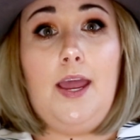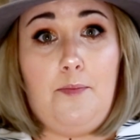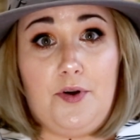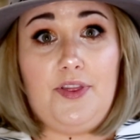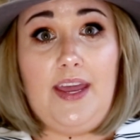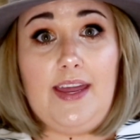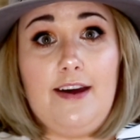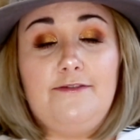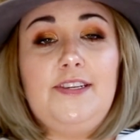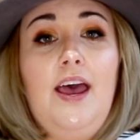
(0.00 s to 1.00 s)
a birthday
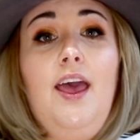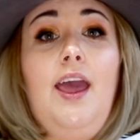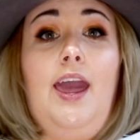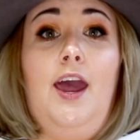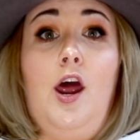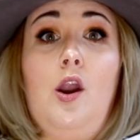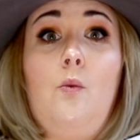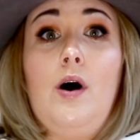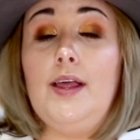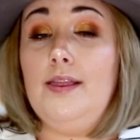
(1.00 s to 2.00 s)
gift. And
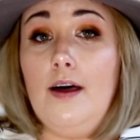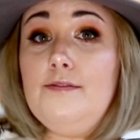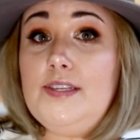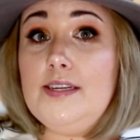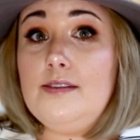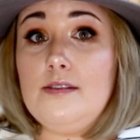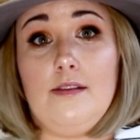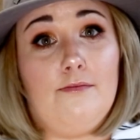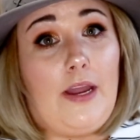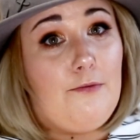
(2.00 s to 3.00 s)
while I loved it,
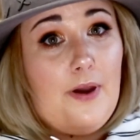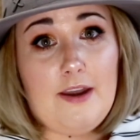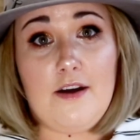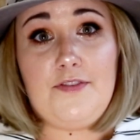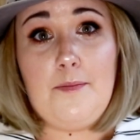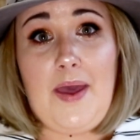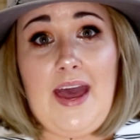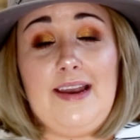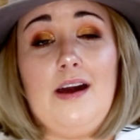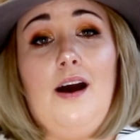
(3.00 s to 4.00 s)
right off the
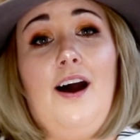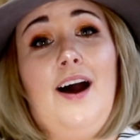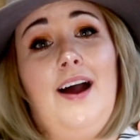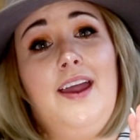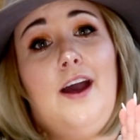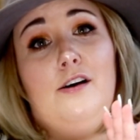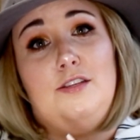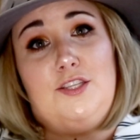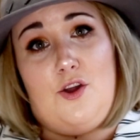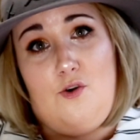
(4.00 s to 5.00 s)
bat, I
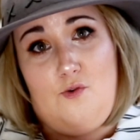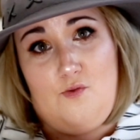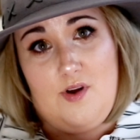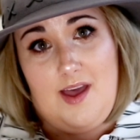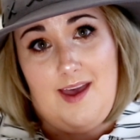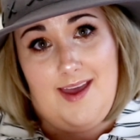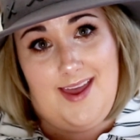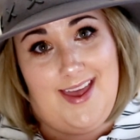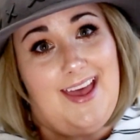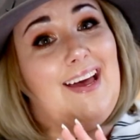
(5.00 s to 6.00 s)
also
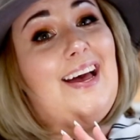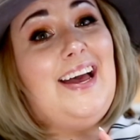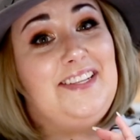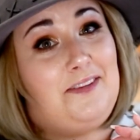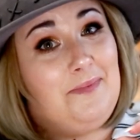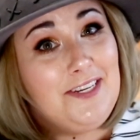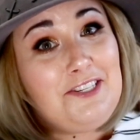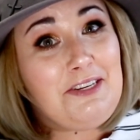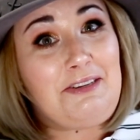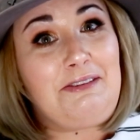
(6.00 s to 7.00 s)
had some
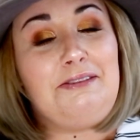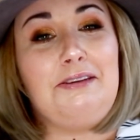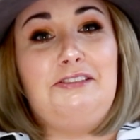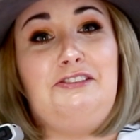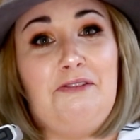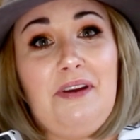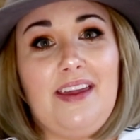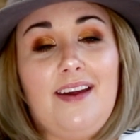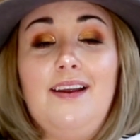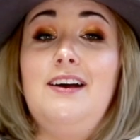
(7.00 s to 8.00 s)
issues
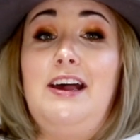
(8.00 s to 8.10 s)
shooting it.